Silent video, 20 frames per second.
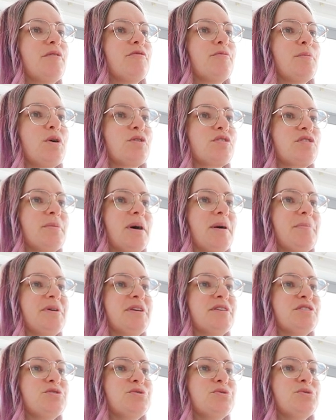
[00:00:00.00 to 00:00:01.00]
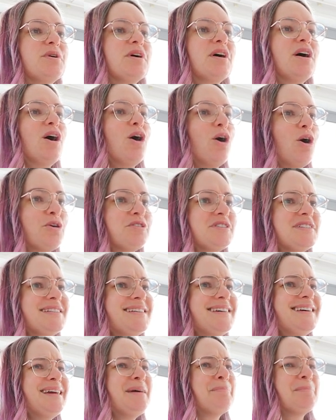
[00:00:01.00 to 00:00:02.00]
mocked them up into
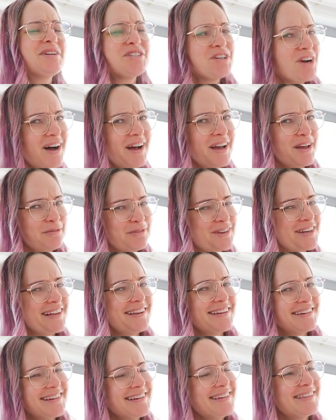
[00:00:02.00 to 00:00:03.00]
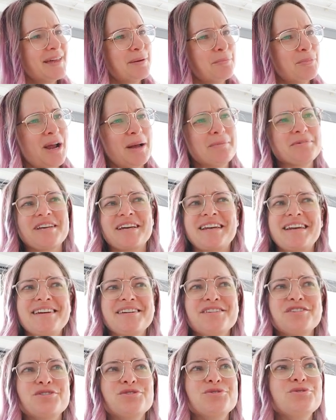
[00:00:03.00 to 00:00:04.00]
honestly much higher fidelity than perhaps I
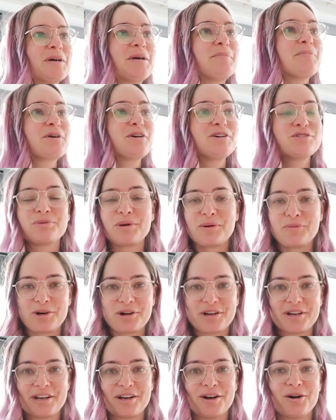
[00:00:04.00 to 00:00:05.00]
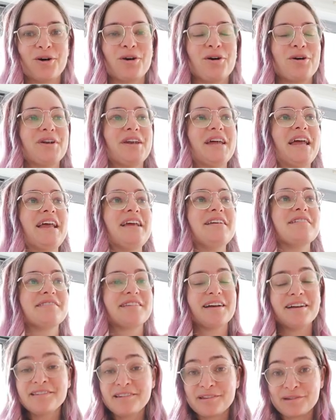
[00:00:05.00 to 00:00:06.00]
needed to but because we're working on a
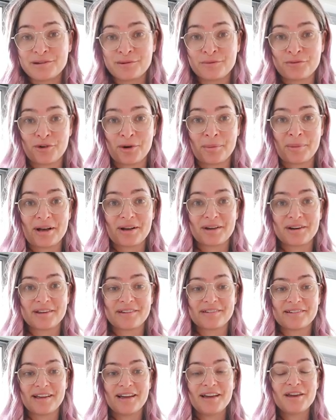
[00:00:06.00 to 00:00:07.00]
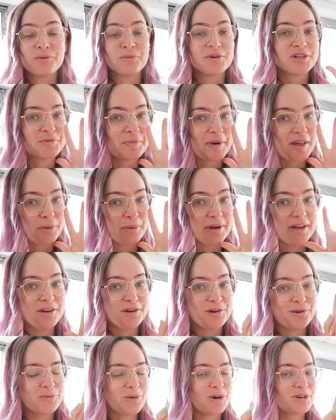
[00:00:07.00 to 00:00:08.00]
design system for a marketing site which by the way you can